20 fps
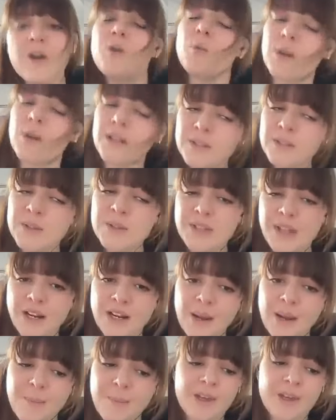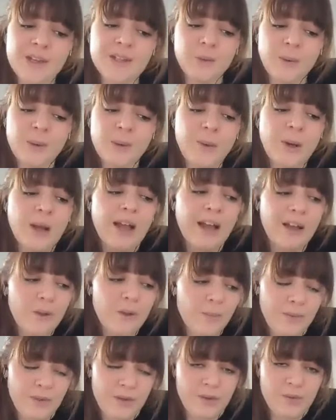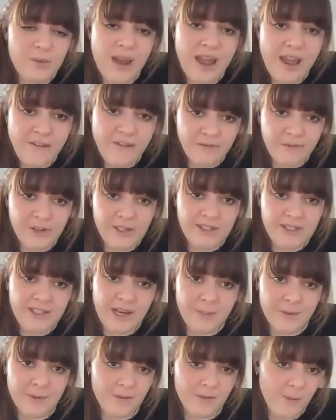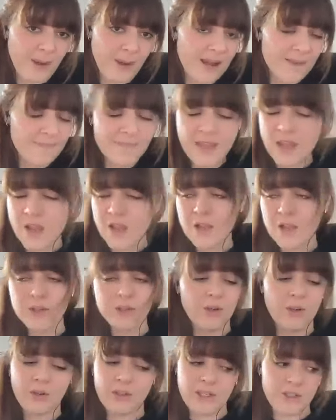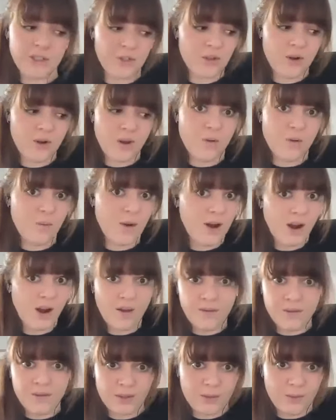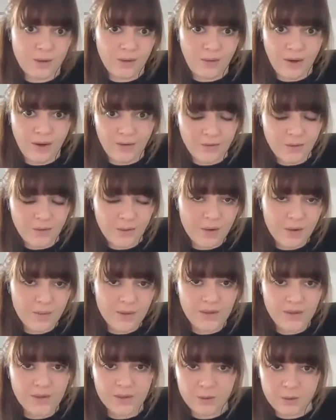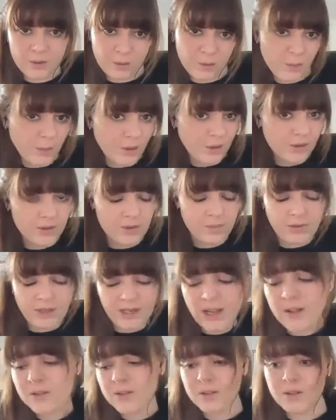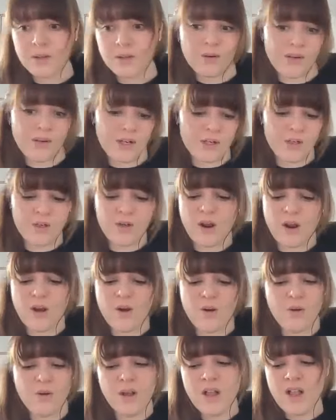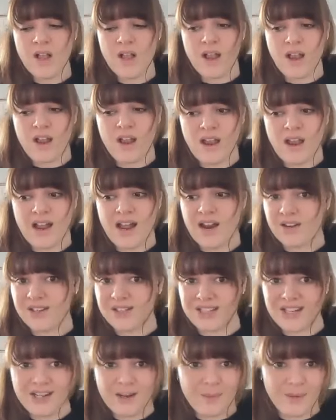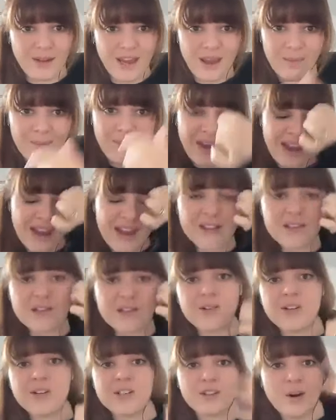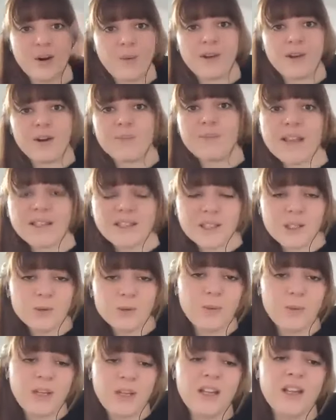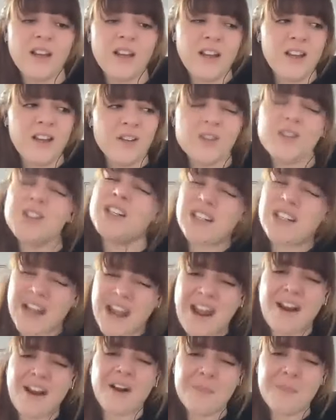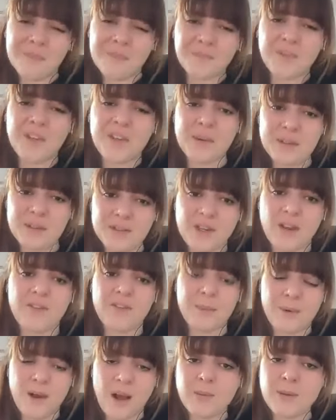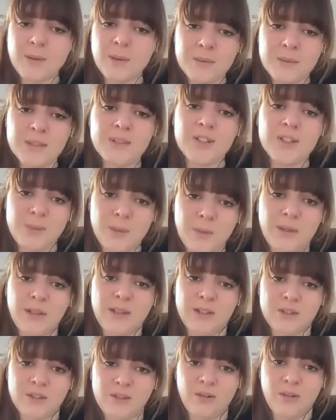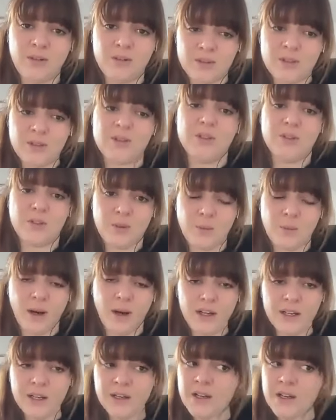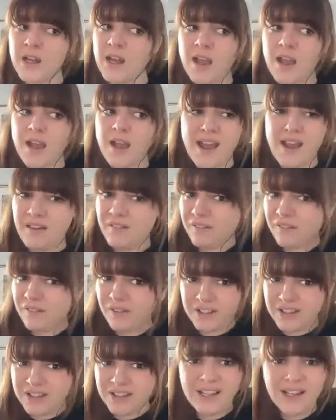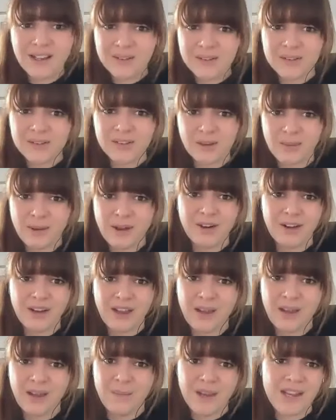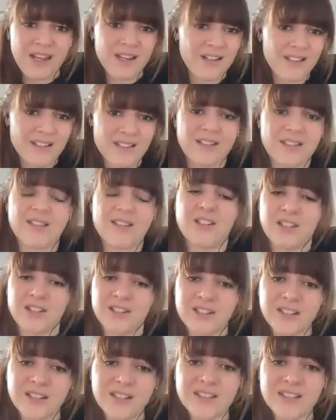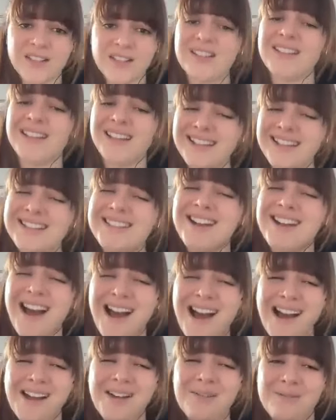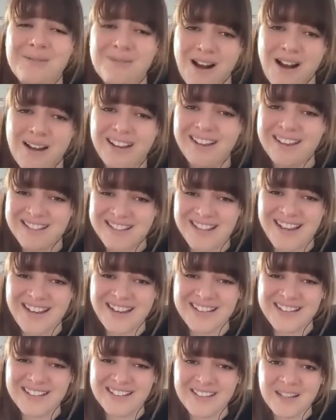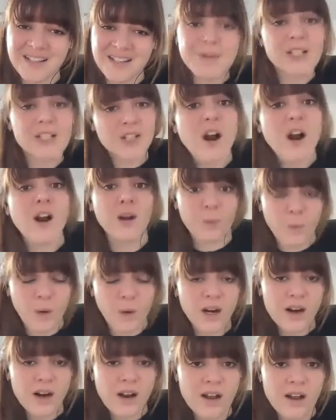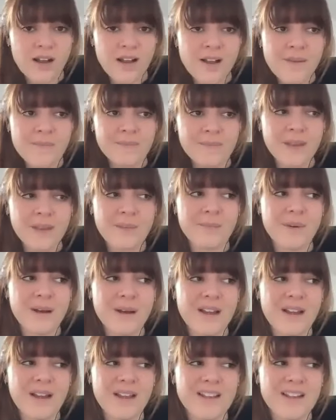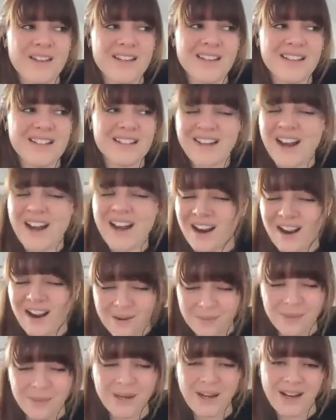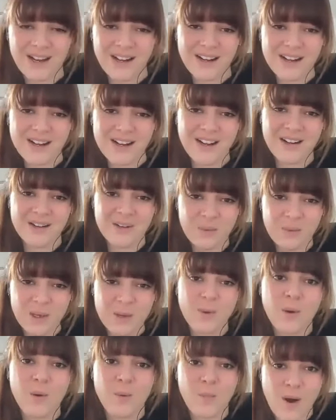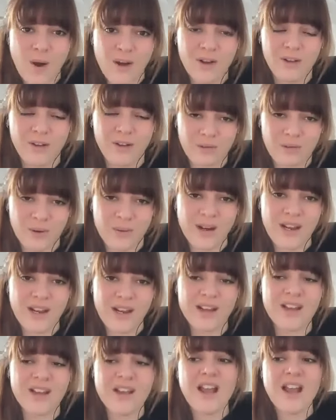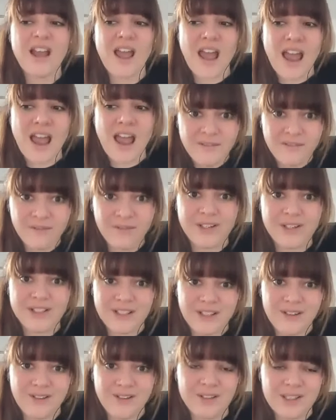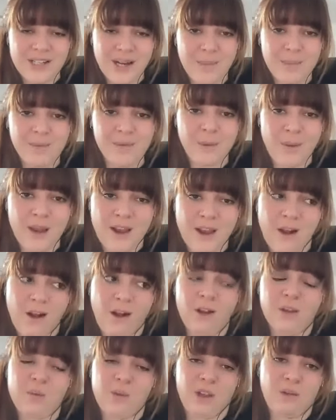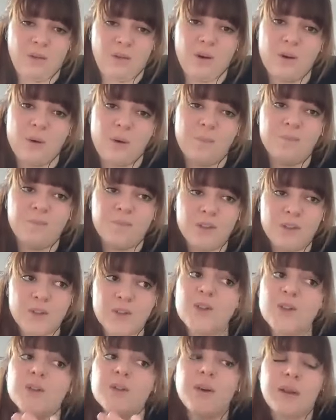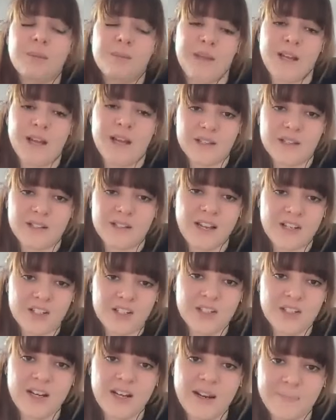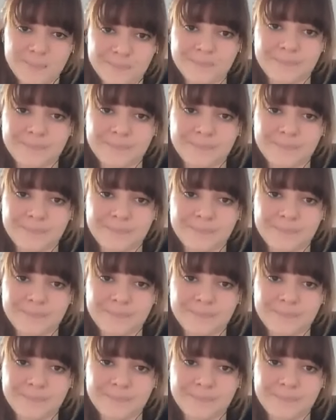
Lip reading: Once you sign up with us, we will help you every step of the way. You don't need to know what office you want to run for, whether it's school board or something else. You don't need to know how to stand up a campaign. You don't need to know what your message would be. You just need to care about solving problems. You need to be willing to do the work. Everything else about a campaign is logistics, and it's not rocket science. I mean, it's hard work, but it's not complicated, and we will walk you through it every single step of the way, all the way through to and beyond Election Day.